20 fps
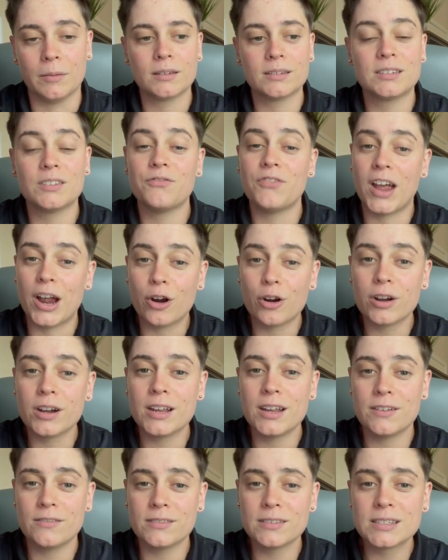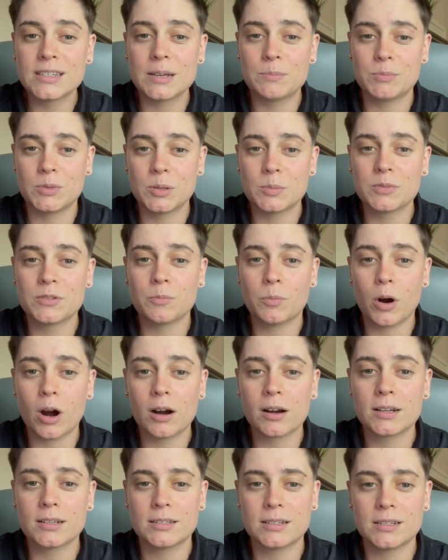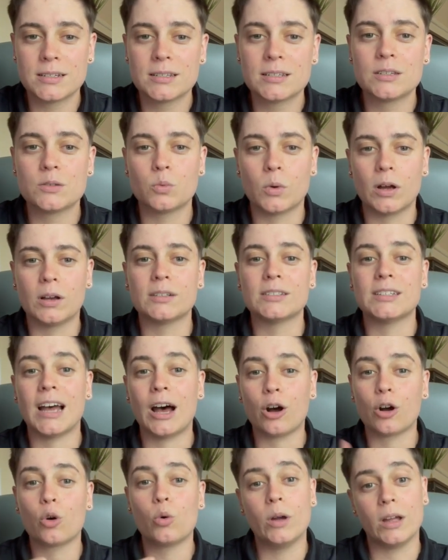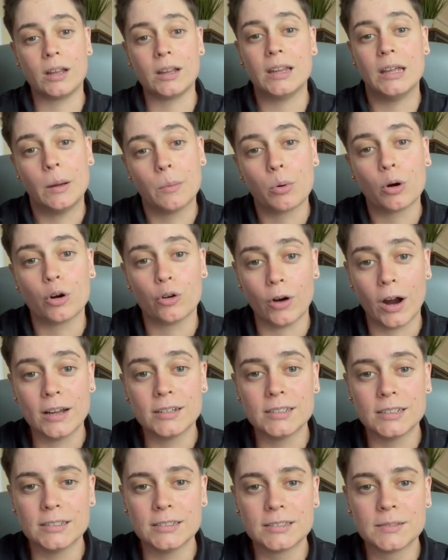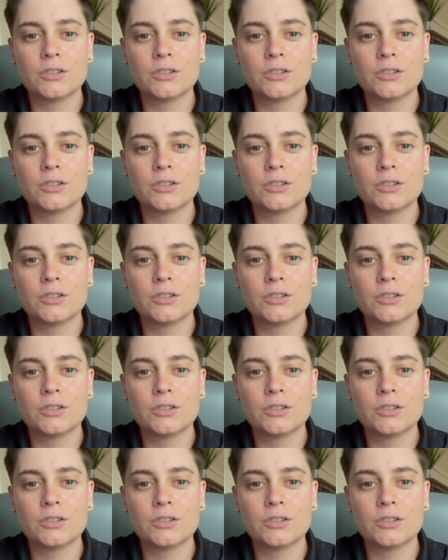severity of the symptoms of Parkinson's as well as how quickly it progresses.